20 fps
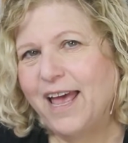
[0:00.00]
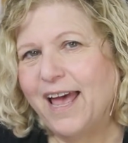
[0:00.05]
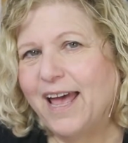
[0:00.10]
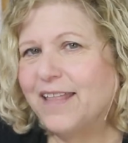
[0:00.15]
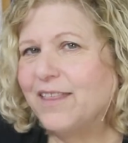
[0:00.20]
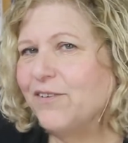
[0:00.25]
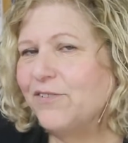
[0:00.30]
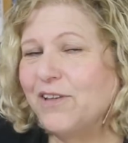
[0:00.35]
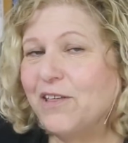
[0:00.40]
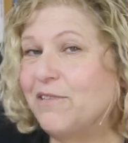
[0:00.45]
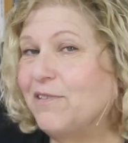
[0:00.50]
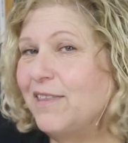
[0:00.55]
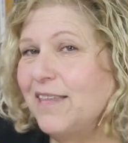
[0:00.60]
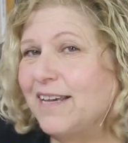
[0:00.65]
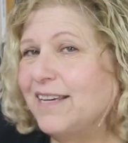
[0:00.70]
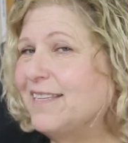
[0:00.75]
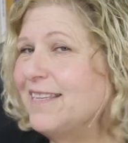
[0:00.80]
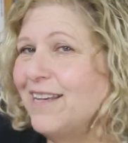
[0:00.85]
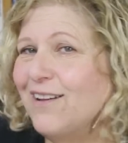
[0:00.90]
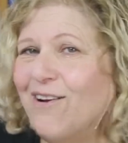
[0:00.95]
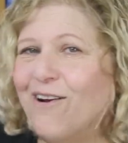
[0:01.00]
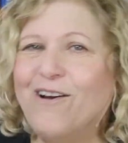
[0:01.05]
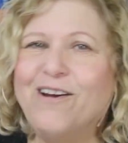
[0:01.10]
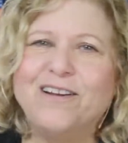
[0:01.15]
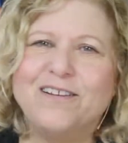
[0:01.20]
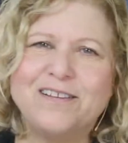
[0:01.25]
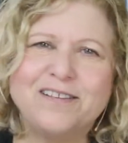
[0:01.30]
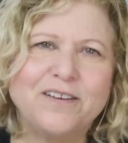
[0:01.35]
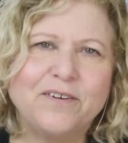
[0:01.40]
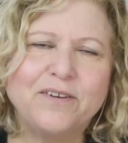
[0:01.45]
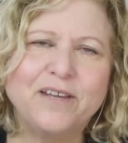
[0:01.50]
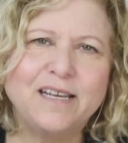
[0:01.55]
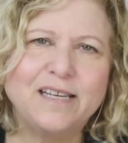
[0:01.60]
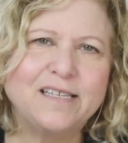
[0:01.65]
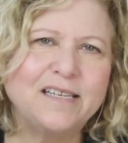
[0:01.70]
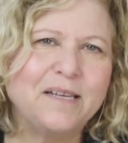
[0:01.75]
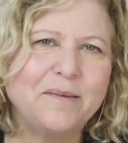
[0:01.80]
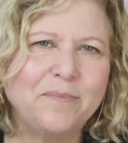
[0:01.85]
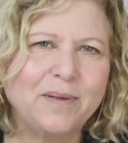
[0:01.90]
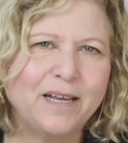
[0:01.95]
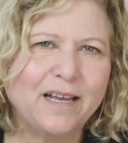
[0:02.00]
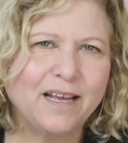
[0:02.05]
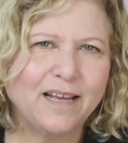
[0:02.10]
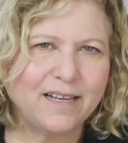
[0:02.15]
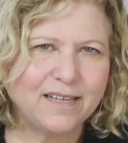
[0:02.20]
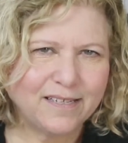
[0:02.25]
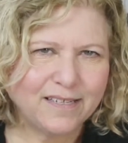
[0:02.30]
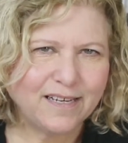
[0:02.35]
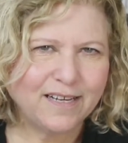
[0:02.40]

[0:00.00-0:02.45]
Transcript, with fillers: and there's other things that aren't so easy because